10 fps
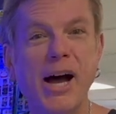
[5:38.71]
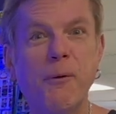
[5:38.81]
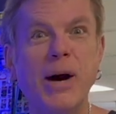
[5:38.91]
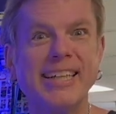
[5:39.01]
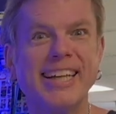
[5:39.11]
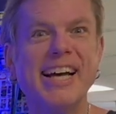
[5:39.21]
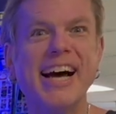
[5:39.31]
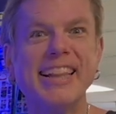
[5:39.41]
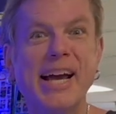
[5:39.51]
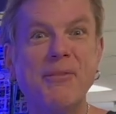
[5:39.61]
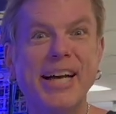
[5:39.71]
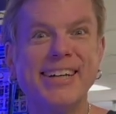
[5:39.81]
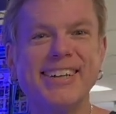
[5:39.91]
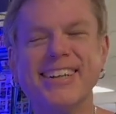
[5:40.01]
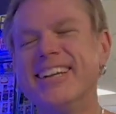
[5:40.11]
What? They
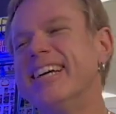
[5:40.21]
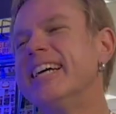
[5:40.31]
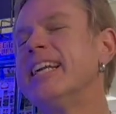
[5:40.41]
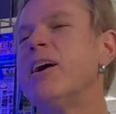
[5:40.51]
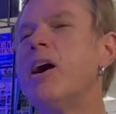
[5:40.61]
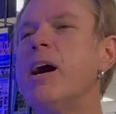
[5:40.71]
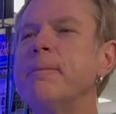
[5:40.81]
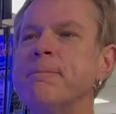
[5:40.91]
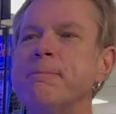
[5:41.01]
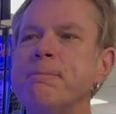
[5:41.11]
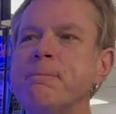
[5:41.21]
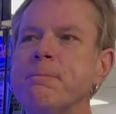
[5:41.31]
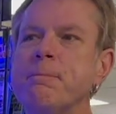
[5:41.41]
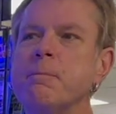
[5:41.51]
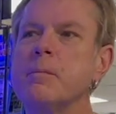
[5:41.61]
will. Now,
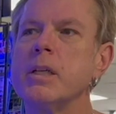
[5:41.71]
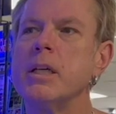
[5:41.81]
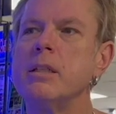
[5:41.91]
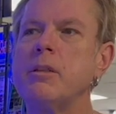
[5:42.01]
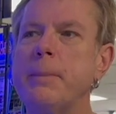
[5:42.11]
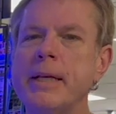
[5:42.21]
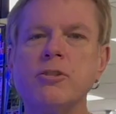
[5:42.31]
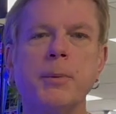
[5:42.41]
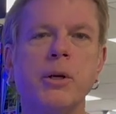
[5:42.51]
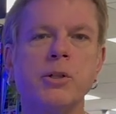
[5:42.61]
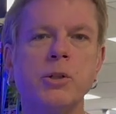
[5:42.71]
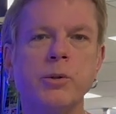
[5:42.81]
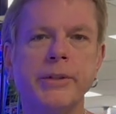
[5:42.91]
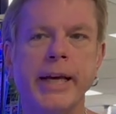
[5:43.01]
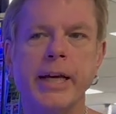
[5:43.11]
depends upon
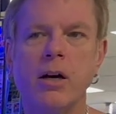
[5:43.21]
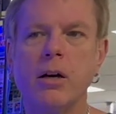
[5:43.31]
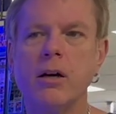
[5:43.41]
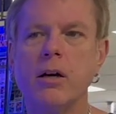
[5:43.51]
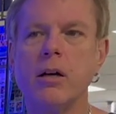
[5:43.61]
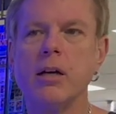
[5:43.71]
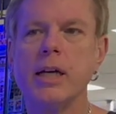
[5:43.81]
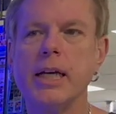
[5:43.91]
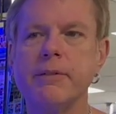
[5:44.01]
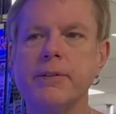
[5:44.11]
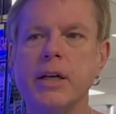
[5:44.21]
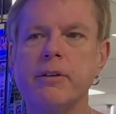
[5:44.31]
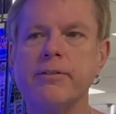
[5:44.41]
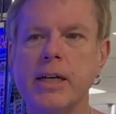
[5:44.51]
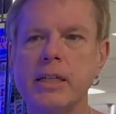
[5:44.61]
who they are. If
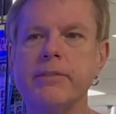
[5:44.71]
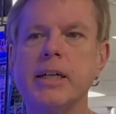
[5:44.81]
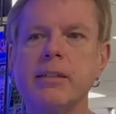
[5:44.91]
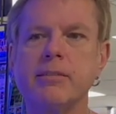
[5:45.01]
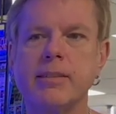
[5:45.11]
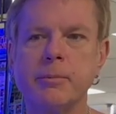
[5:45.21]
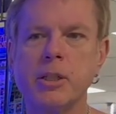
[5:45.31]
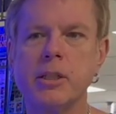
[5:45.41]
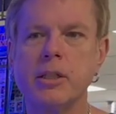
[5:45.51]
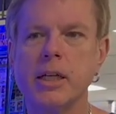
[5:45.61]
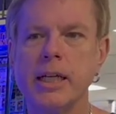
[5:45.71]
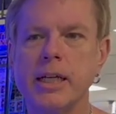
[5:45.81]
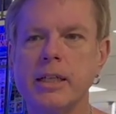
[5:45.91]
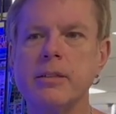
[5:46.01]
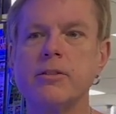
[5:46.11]
they're very, very similar
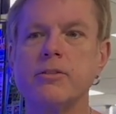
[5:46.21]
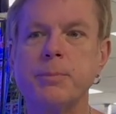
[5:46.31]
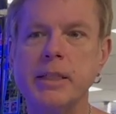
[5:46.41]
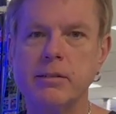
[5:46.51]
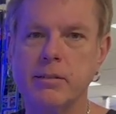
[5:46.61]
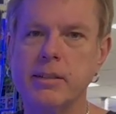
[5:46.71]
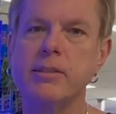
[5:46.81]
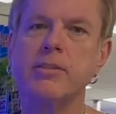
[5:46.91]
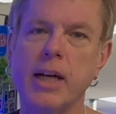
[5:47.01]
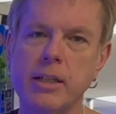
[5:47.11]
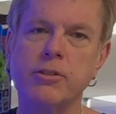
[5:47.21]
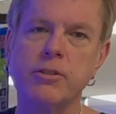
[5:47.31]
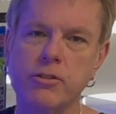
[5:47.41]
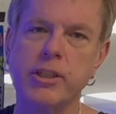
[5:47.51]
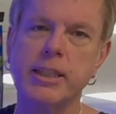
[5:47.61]
in species, not
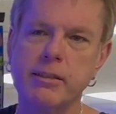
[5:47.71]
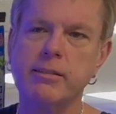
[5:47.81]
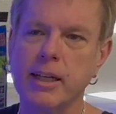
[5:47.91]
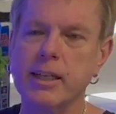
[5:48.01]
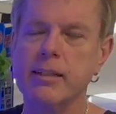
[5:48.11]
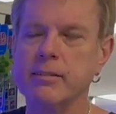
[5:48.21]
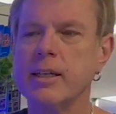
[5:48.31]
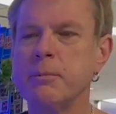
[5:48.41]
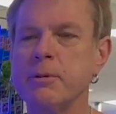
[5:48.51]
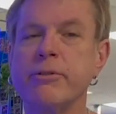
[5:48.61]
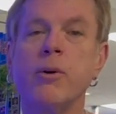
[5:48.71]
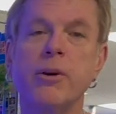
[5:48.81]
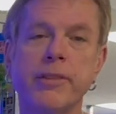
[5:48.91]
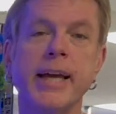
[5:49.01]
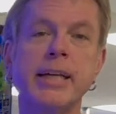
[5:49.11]
just genus, like I said
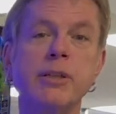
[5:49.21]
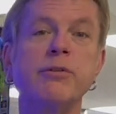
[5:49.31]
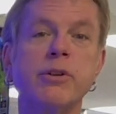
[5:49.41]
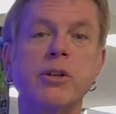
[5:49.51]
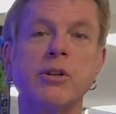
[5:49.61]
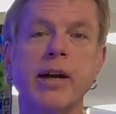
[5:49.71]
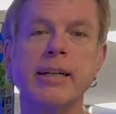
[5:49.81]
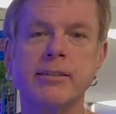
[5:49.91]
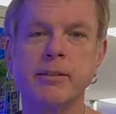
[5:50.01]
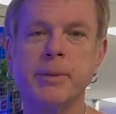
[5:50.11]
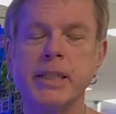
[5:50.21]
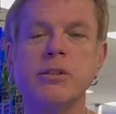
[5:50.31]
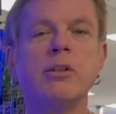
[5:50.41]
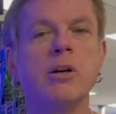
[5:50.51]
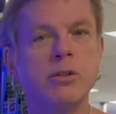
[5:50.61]
before, thank you for correcting me.
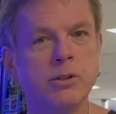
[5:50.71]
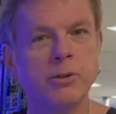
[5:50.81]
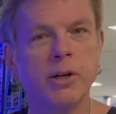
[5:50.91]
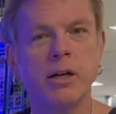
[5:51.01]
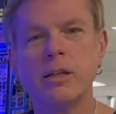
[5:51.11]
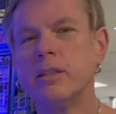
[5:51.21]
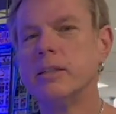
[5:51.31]
You know who you are.